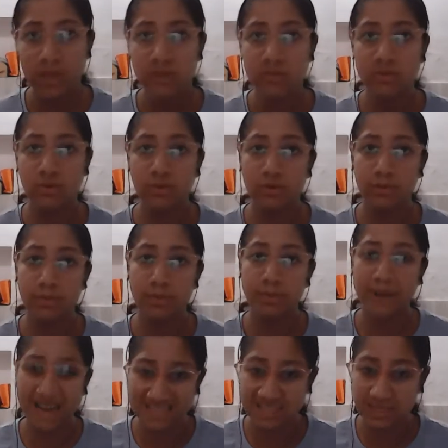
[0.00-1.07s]
So the
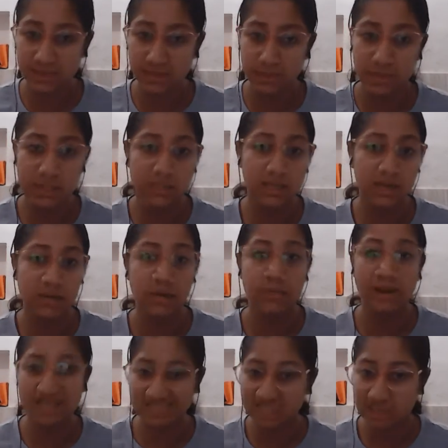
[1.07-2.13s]
present means that you're
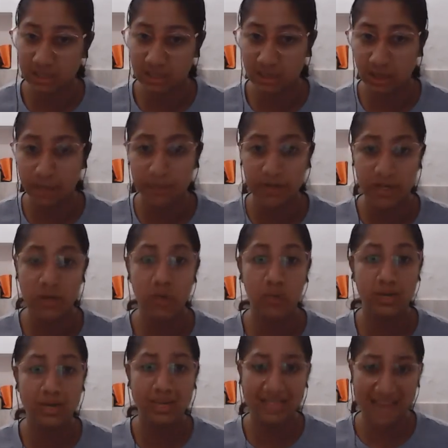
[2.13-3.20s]
present in the committee,
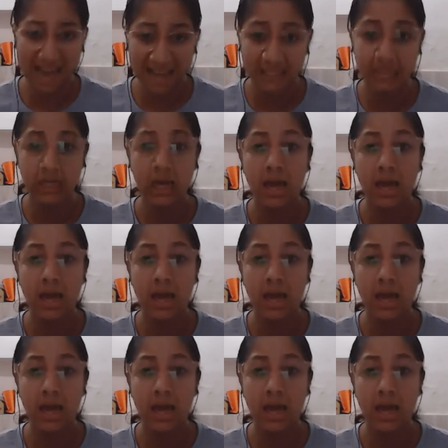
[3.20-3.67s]
only that,